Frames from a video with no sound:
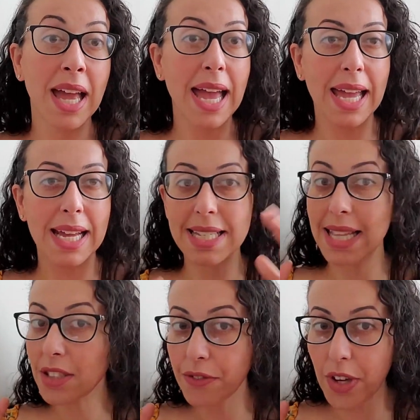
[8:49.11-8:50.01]
And
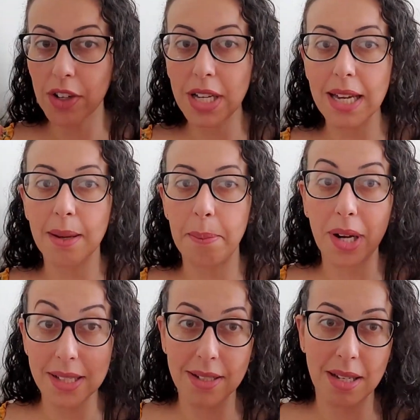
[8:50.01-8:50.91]
that's very
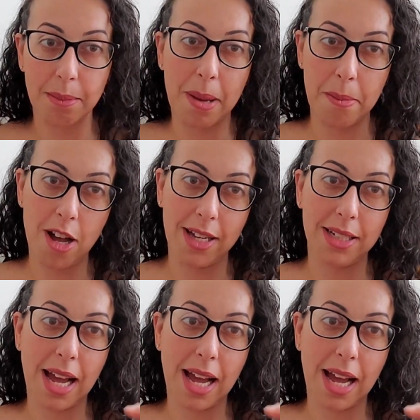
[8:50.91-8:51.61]
present in my mind.